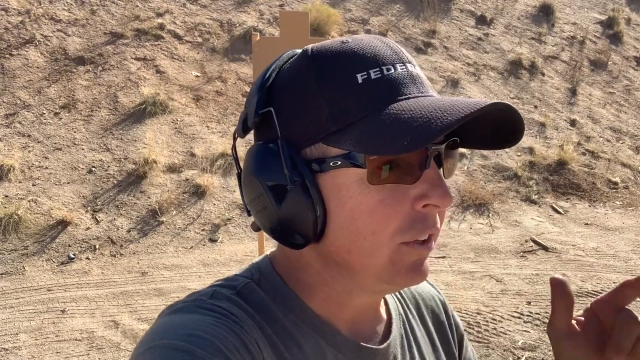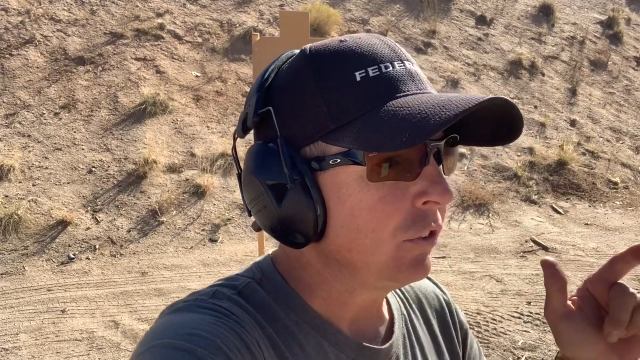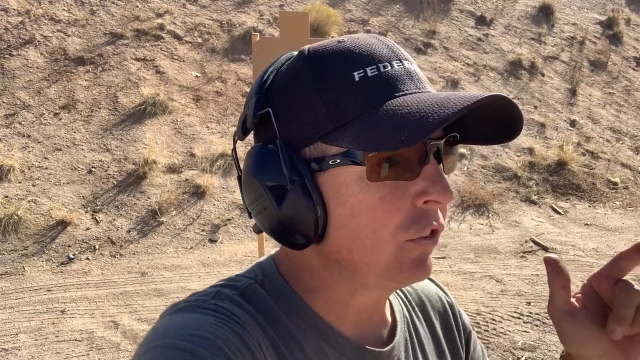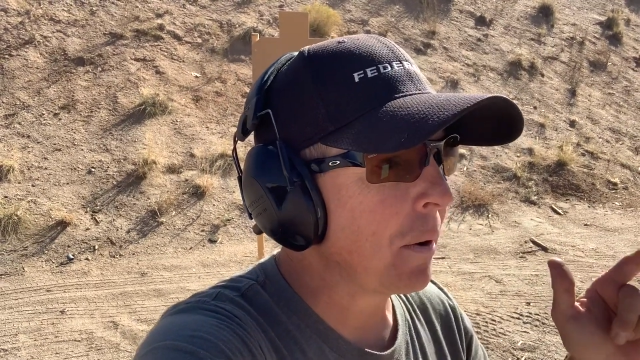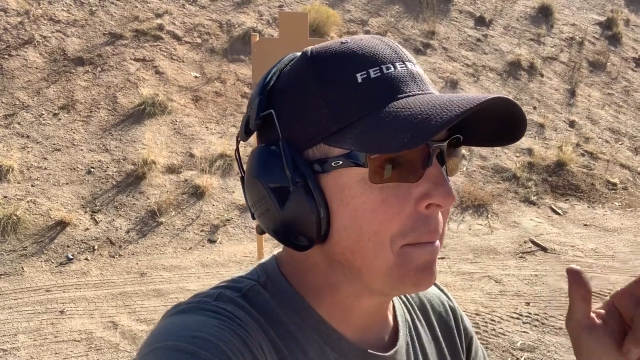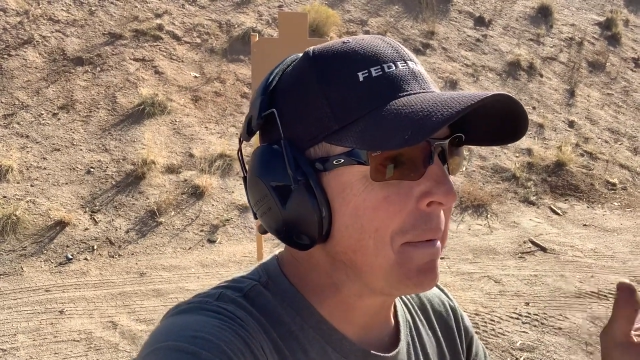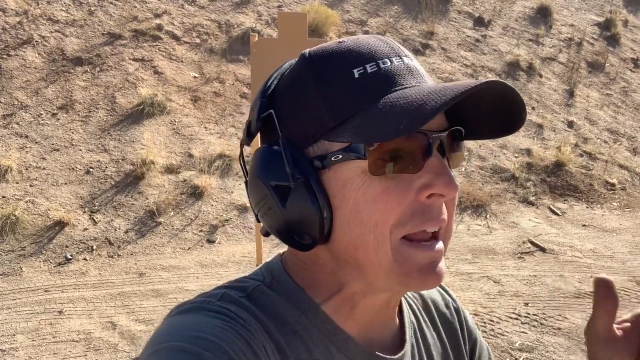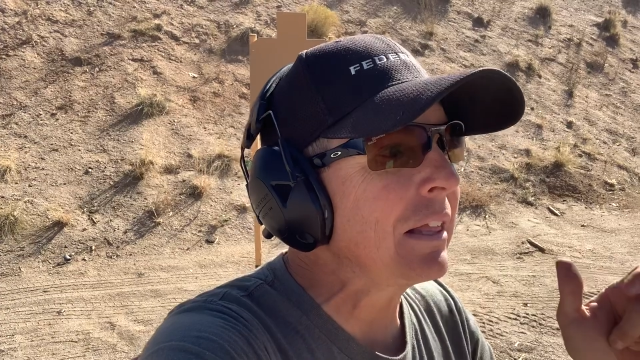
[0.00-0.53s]

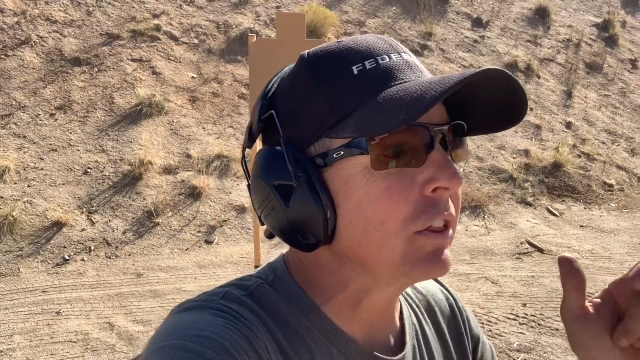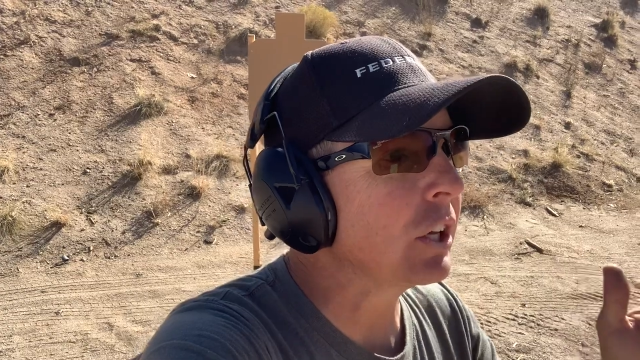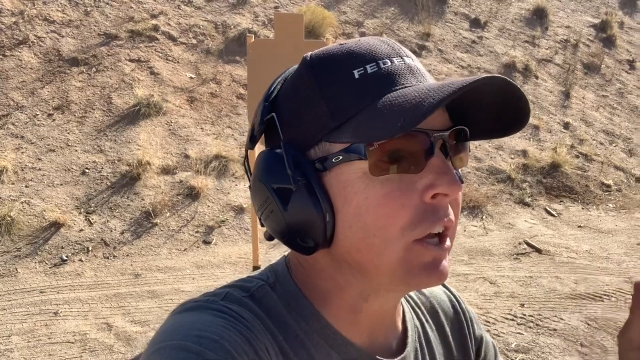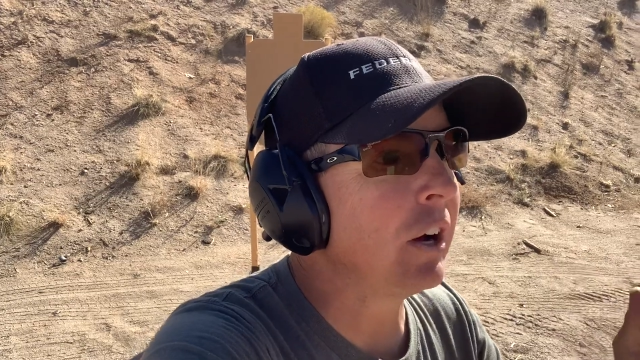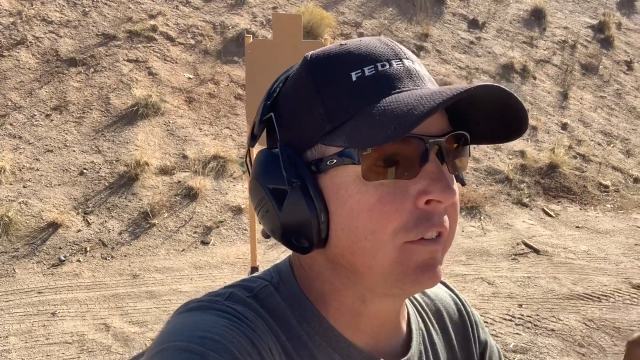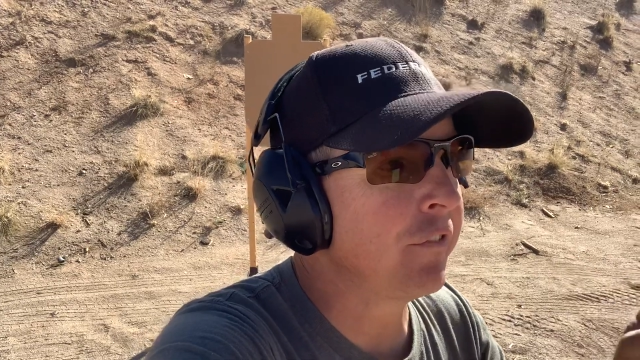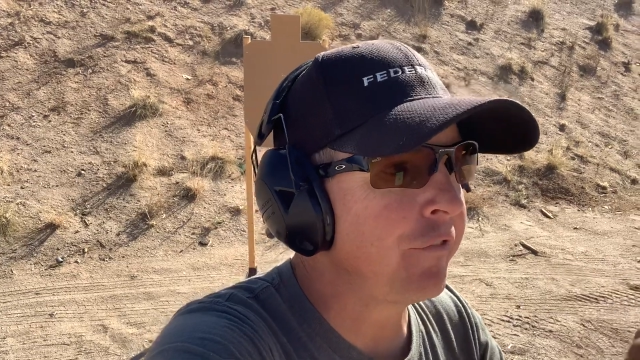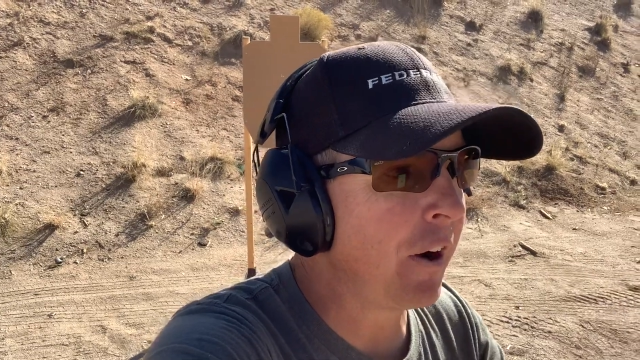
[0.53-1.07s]
to make the
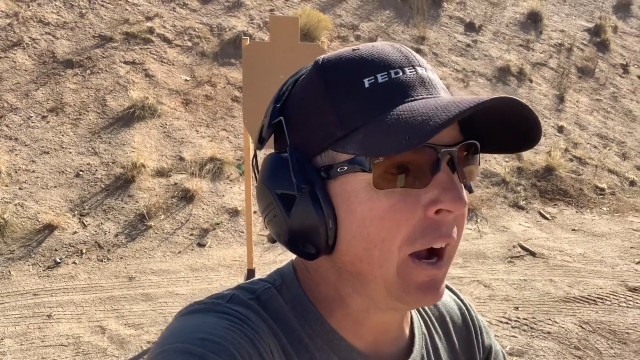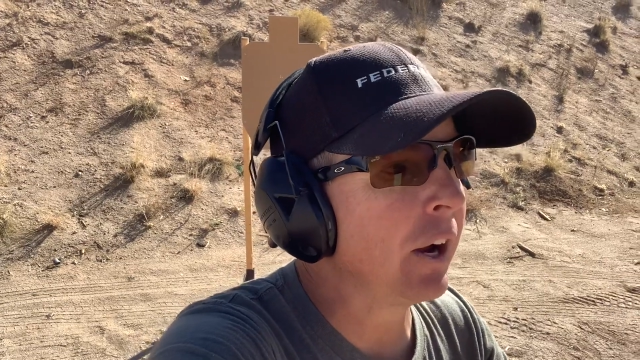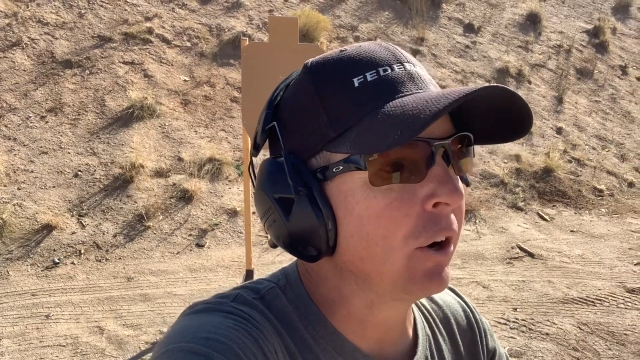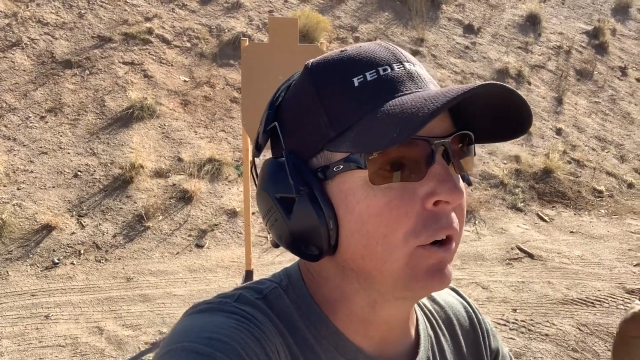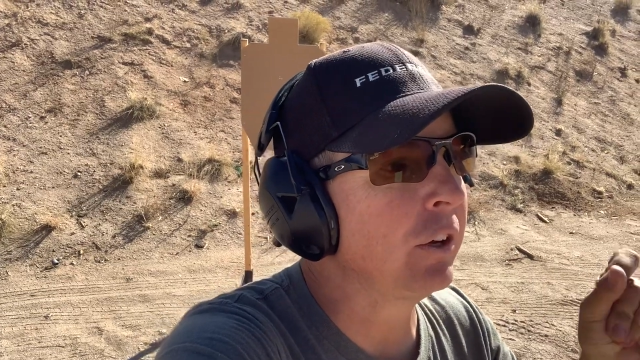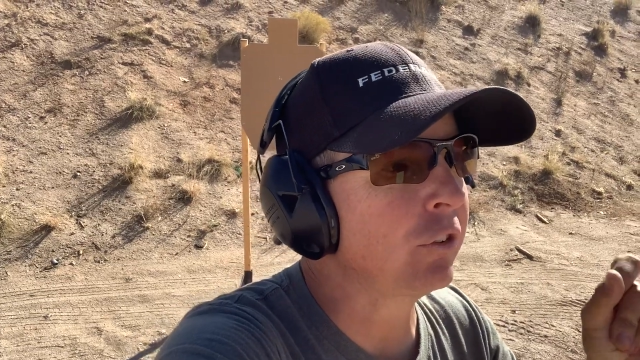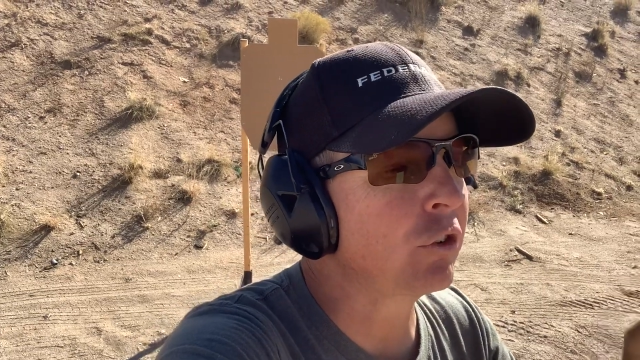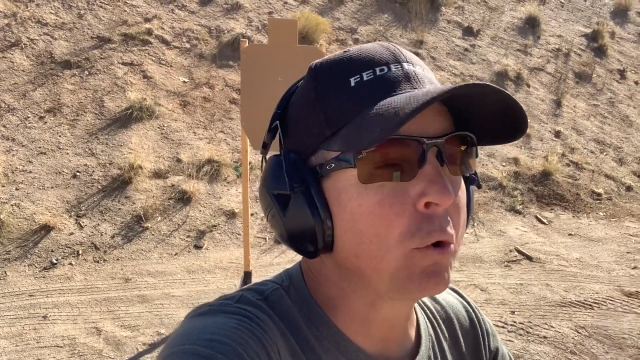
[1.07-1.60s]
gun
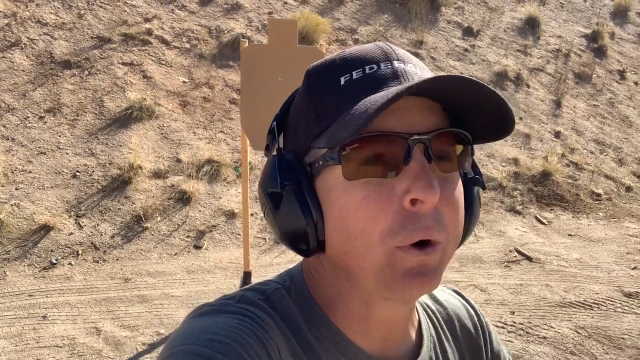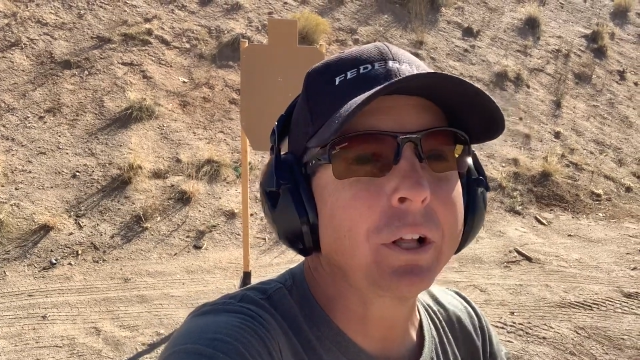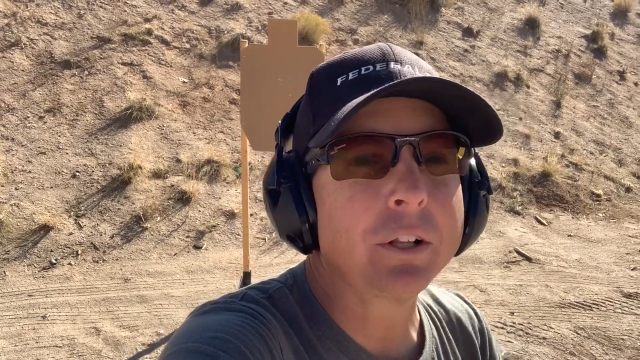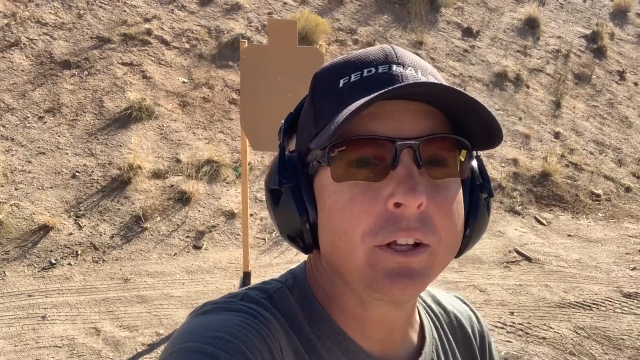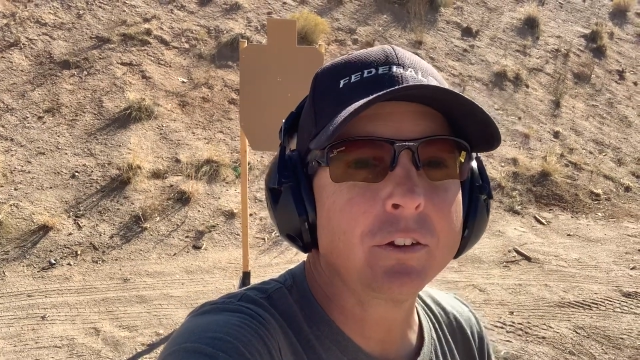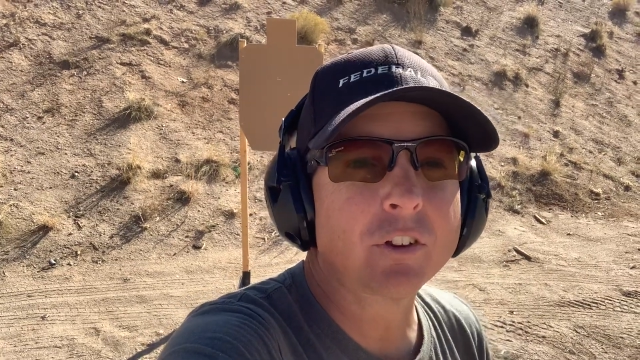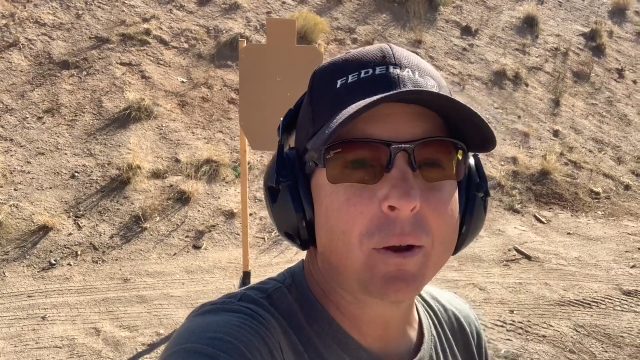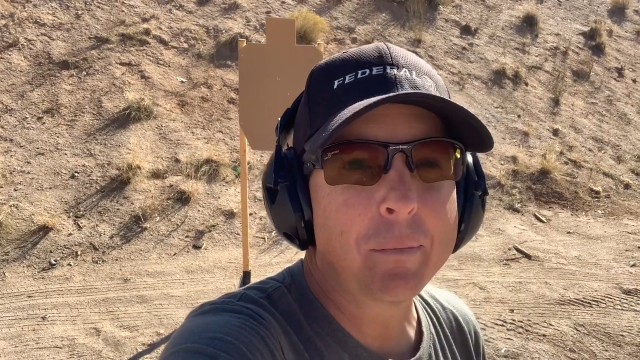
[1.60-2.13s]
fire as
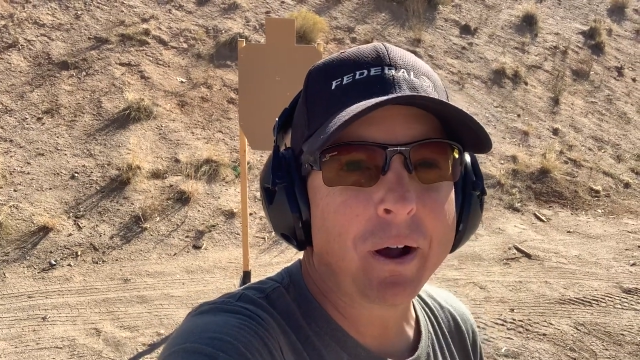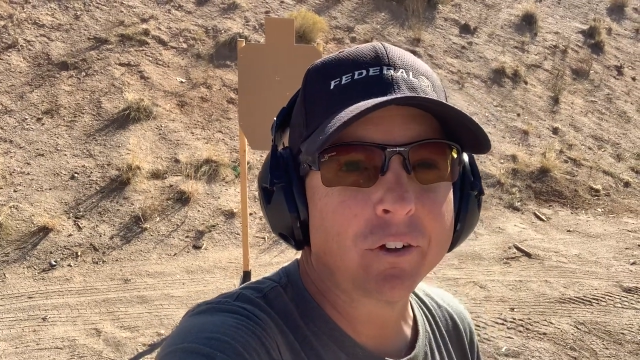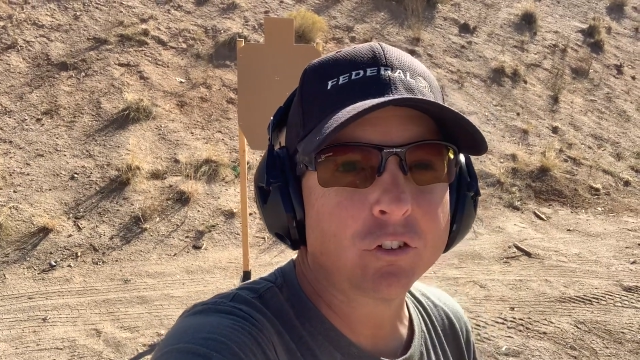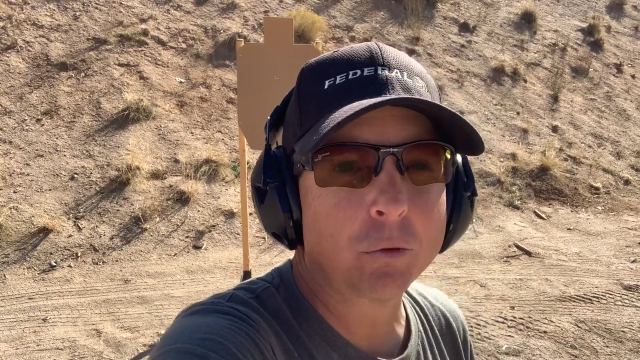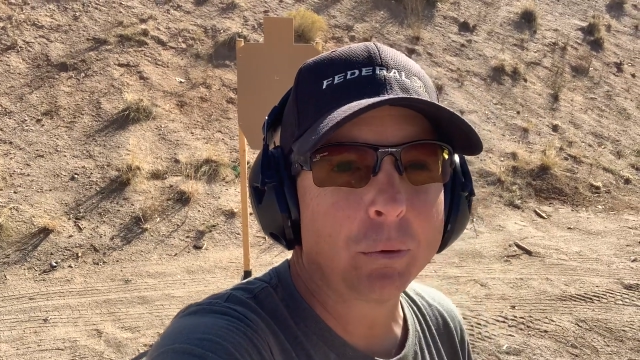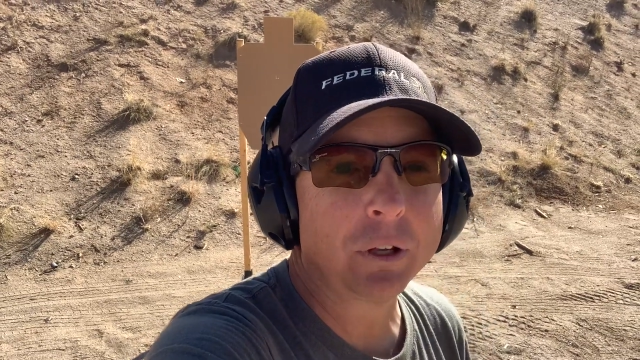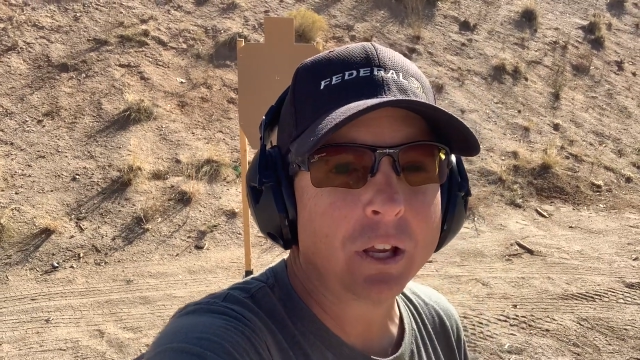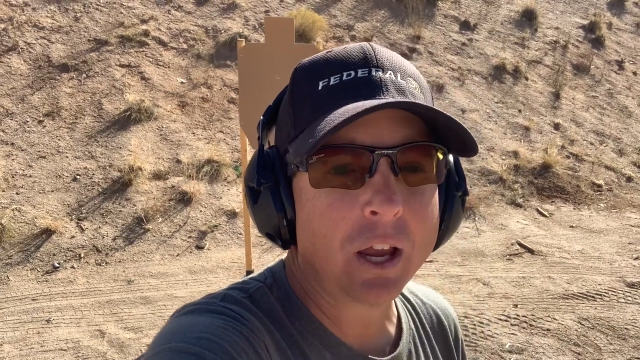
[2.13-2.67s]
quickly as I
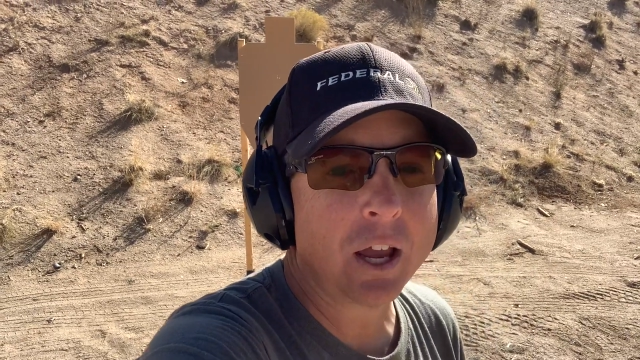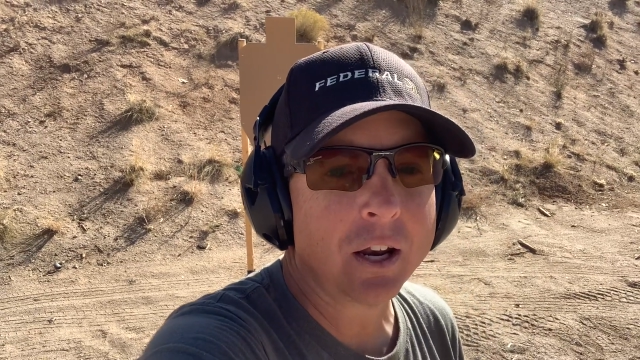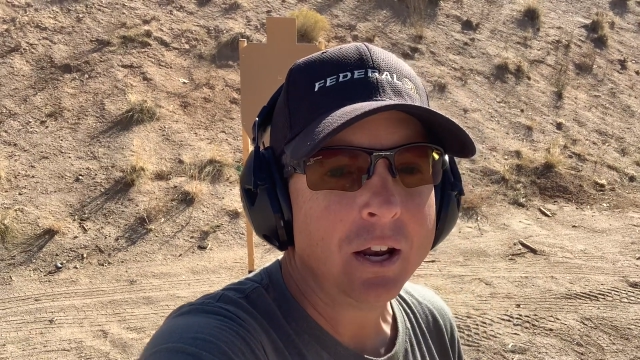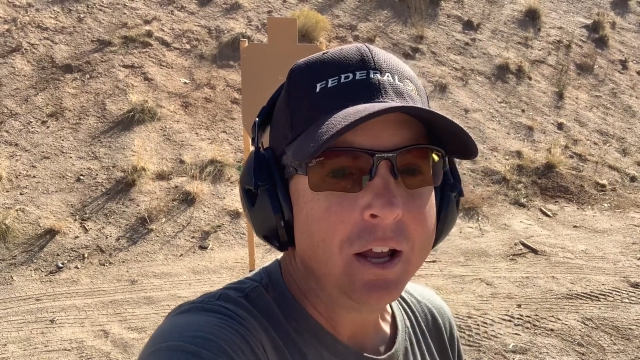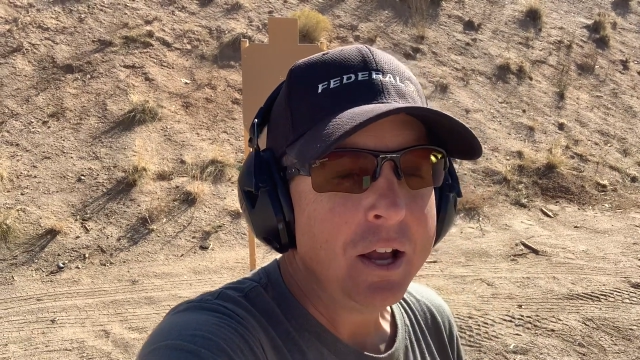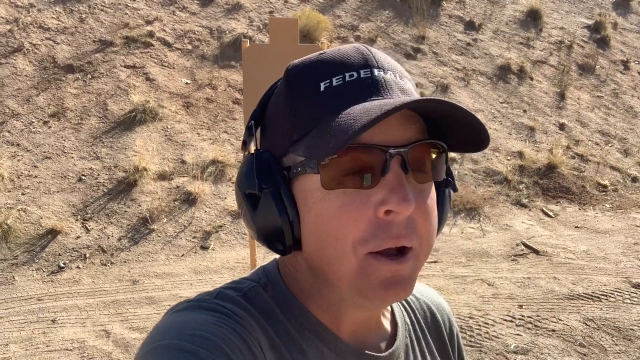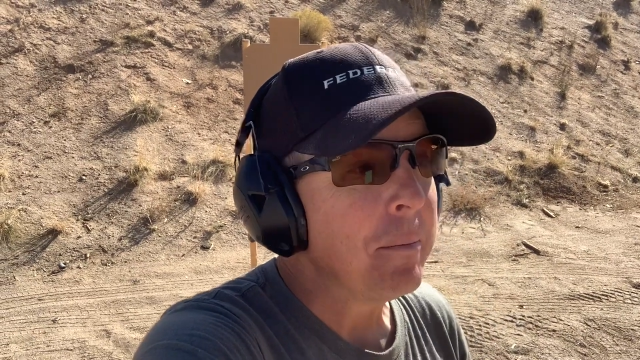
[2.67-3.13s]
possibly can.